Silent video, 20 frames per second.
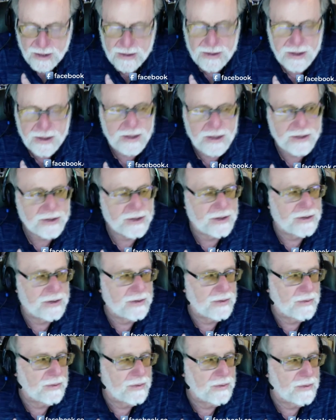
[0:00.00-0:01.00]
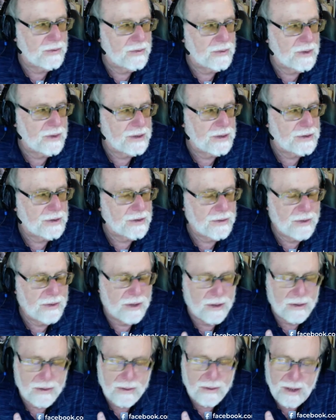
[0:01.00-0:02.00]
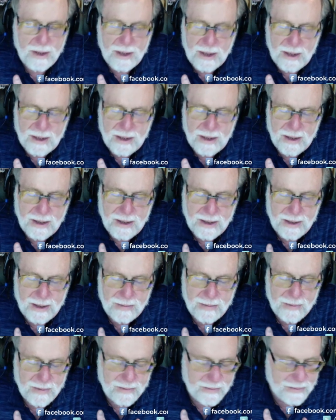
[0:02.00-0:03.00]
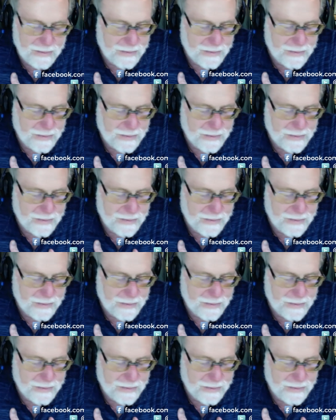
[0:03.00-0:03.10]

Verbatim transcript: Denise, as you know, uh, and